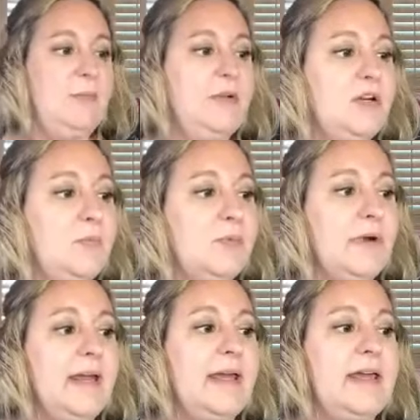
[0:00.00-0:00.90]
I'm gonna
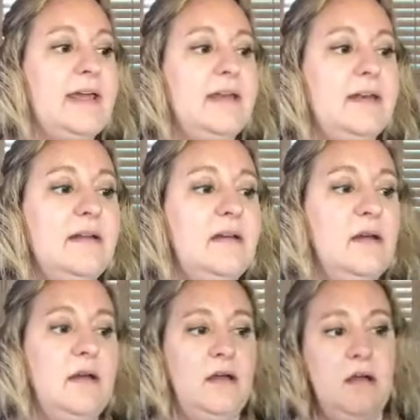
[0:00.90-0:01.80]
bring in
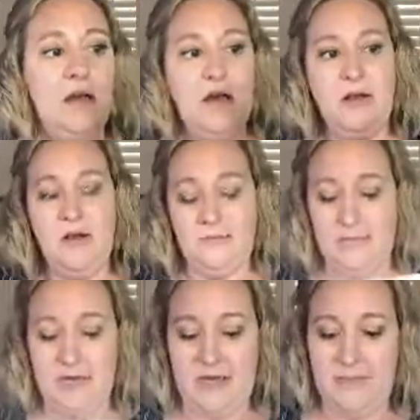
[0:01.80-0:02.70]

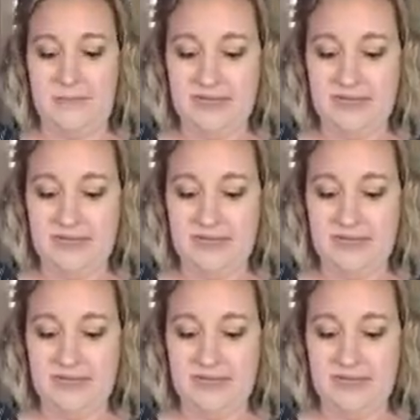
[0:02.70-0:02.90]
my